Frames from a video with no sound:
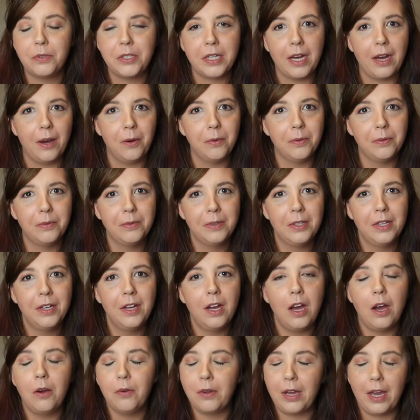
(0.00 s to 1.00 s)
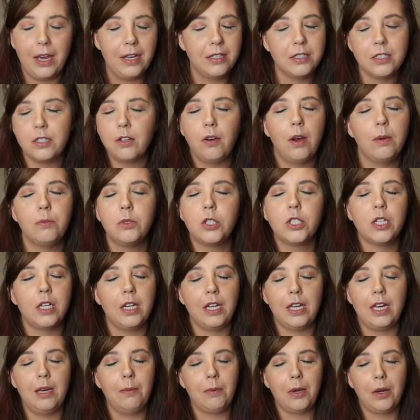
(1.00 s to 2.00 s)
doubt. Okay, so I'm just
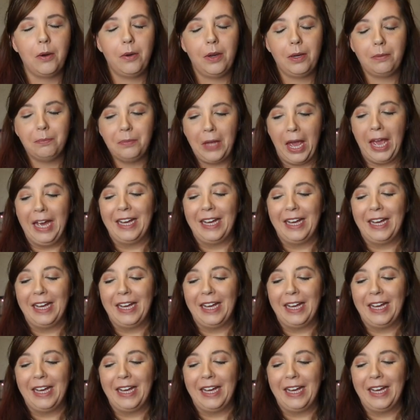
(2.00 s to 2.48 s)
going to keep going.